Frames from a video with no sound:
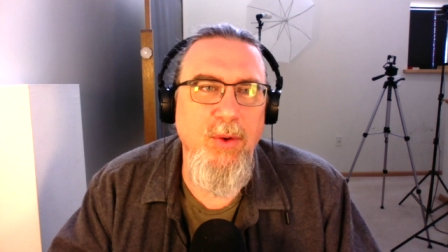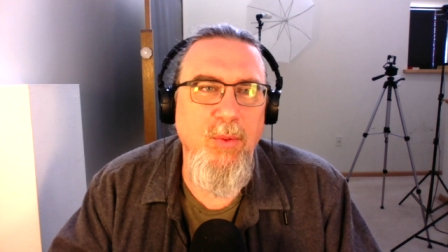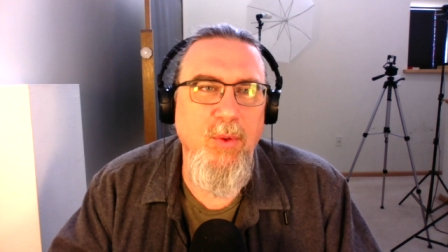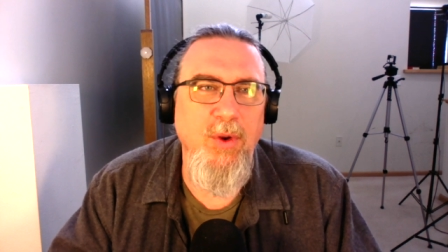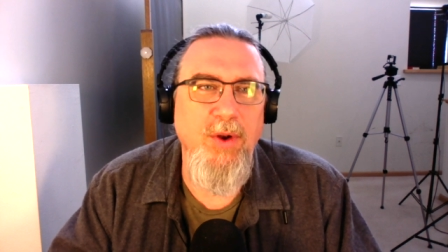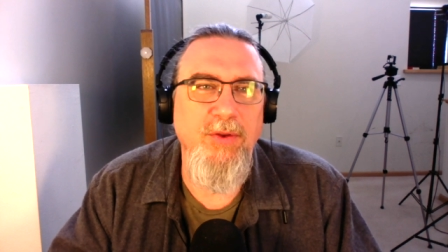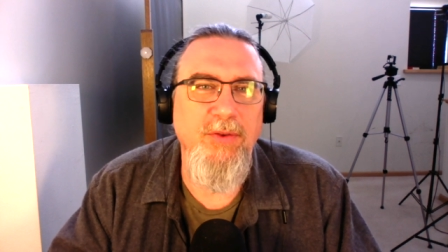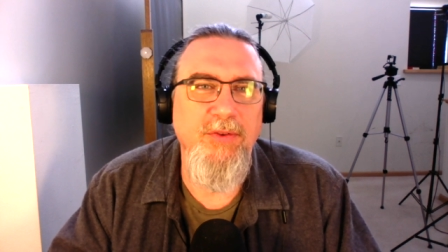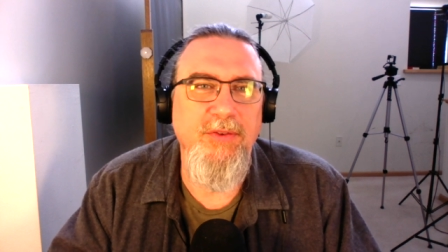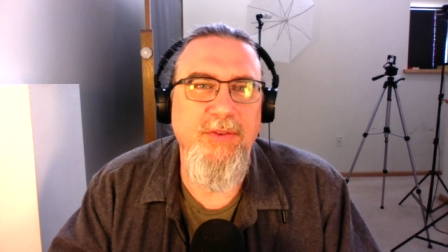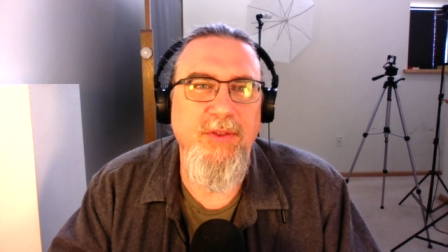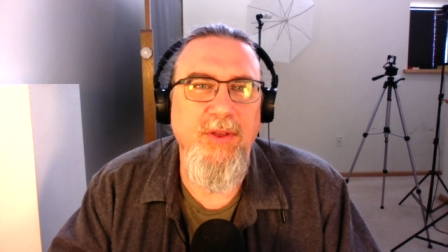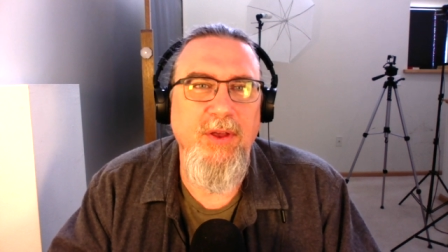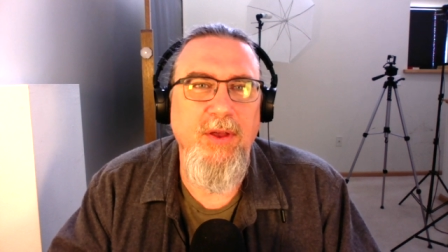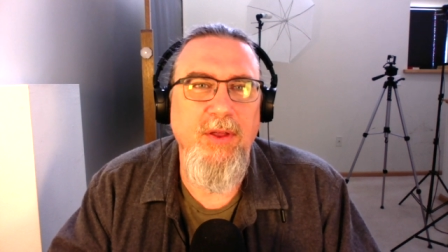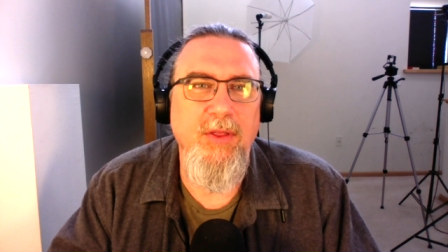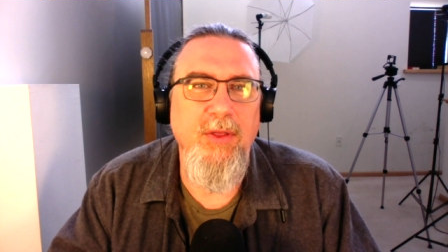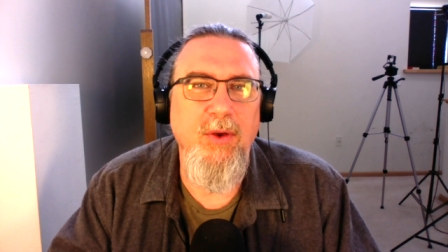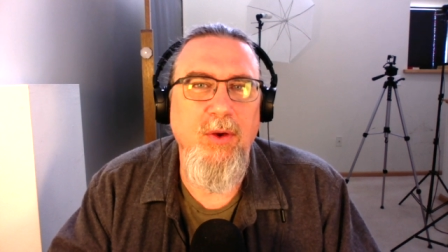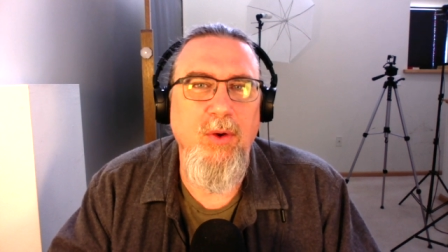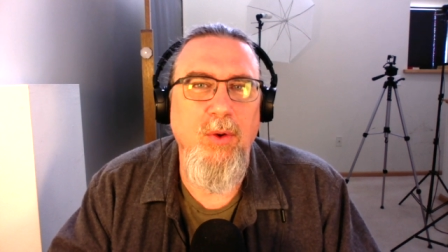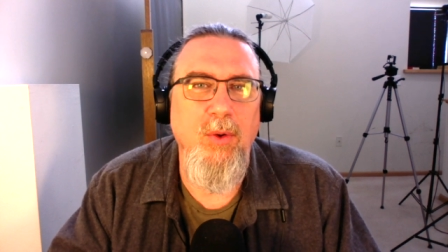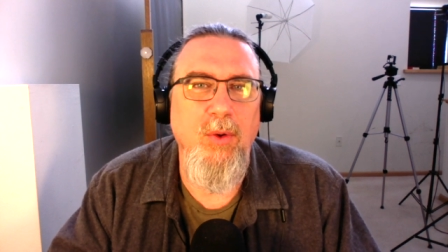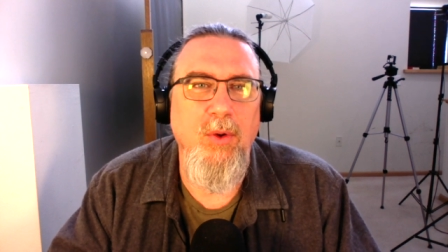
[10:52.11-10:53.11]
what is
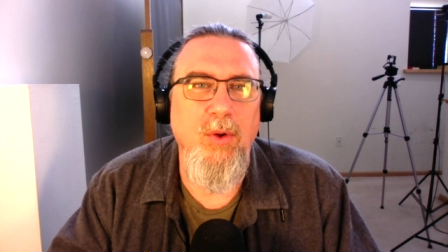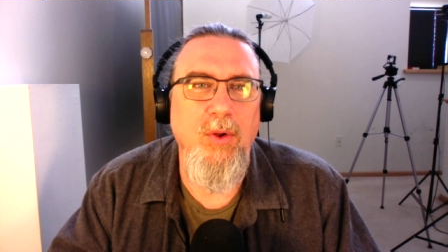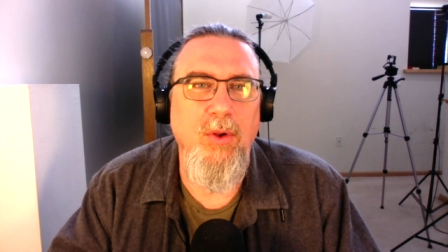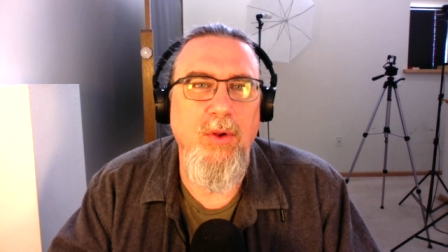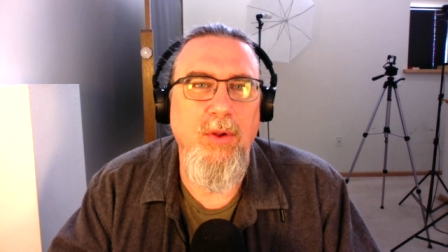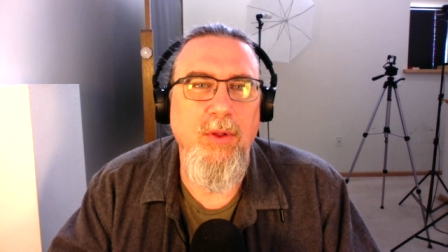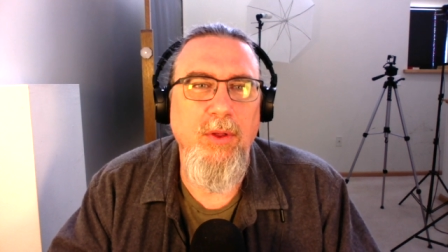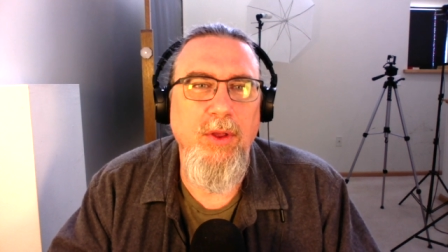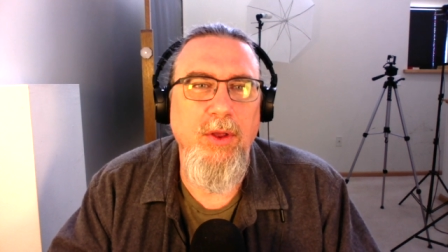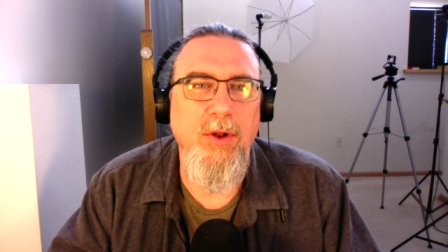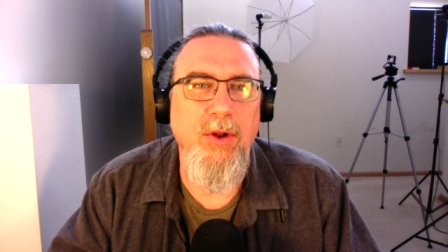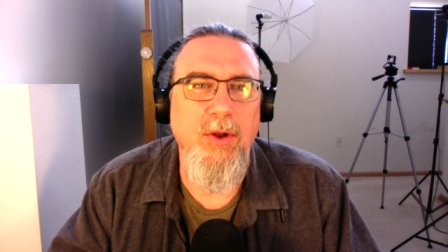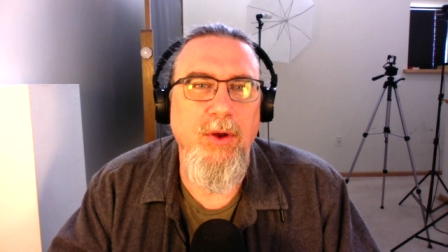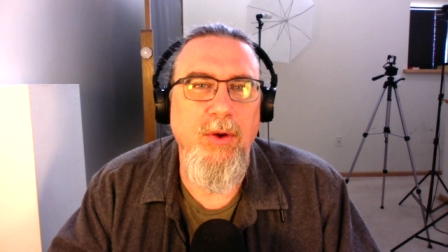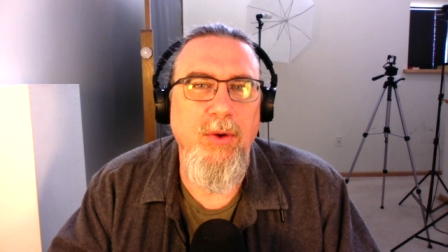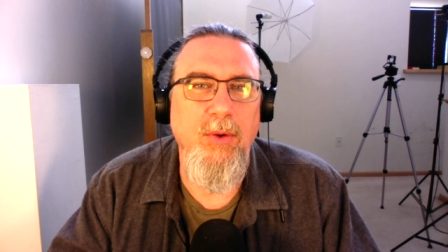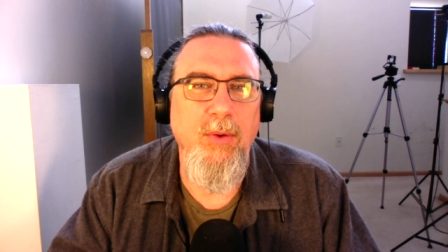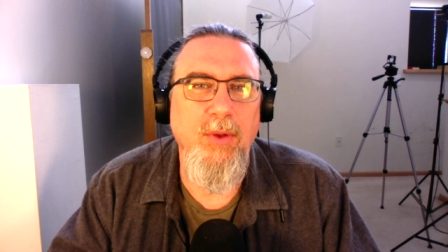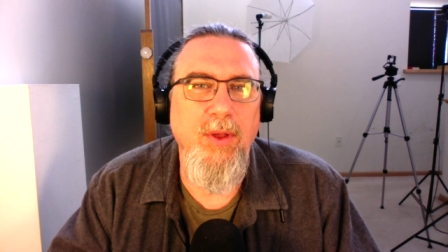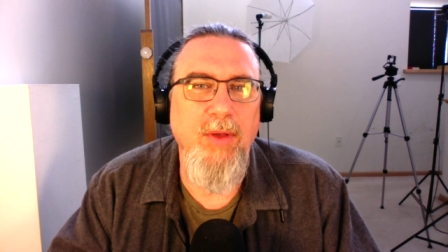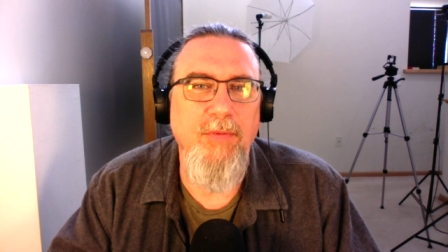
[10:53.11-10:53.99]
the goal, you know,